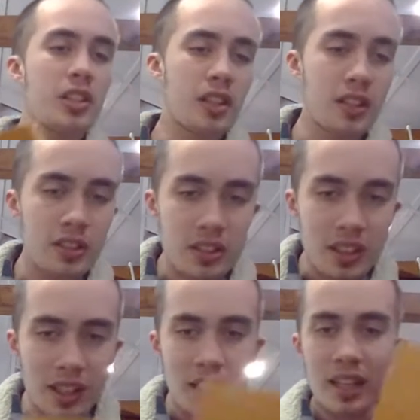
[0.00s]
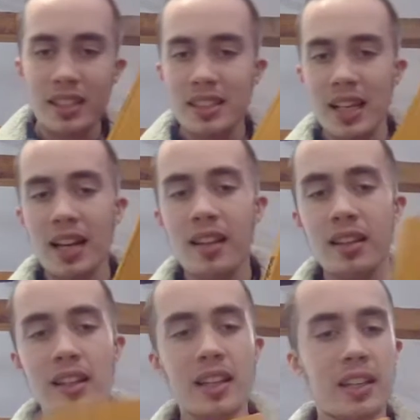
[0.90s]
there's none exactly
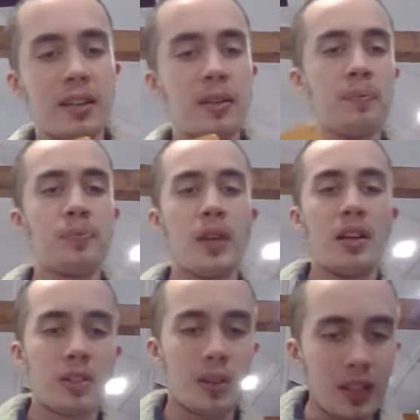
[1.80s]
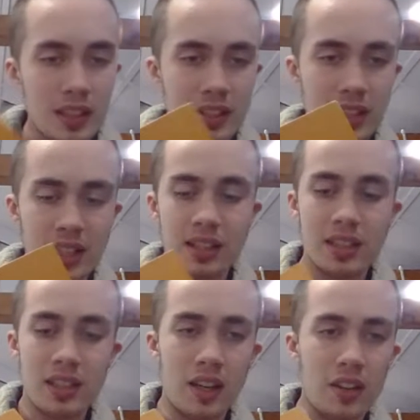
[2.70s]
like it. So I'm going to say it's a
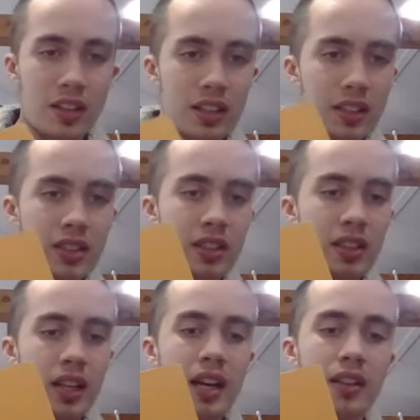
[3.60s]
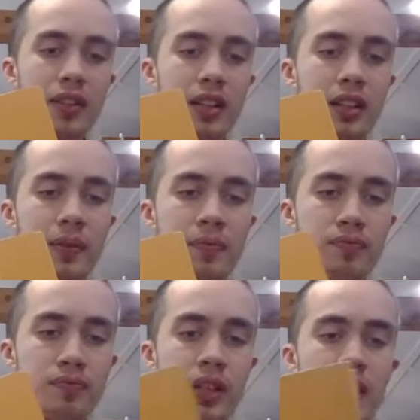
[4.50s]
kind of a
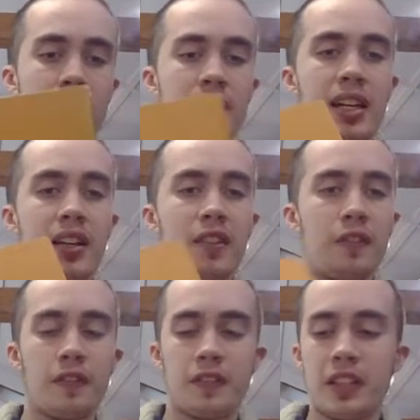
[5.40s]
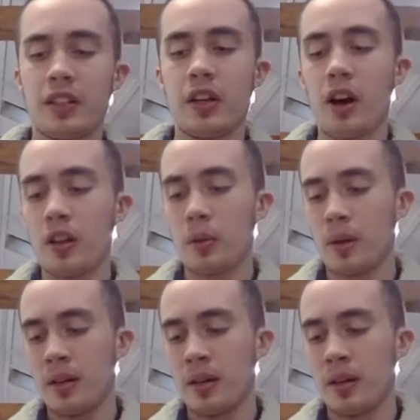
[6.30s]
$10, $15 one.